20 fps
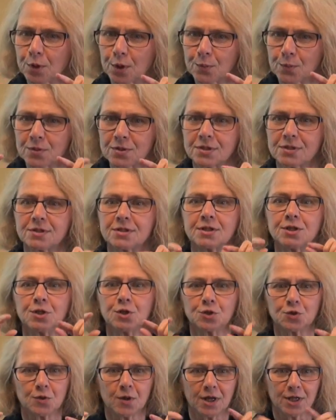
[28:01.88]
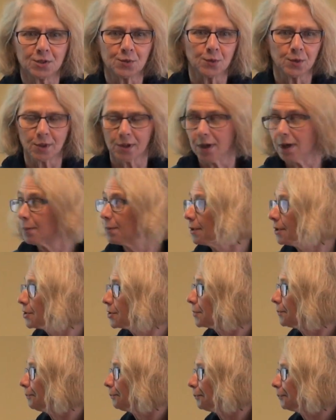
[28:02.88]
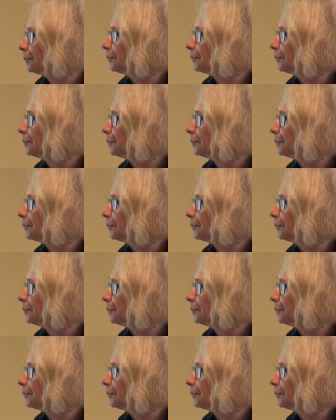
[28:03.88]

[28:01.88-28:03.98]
purposes that you're trying to accomplish.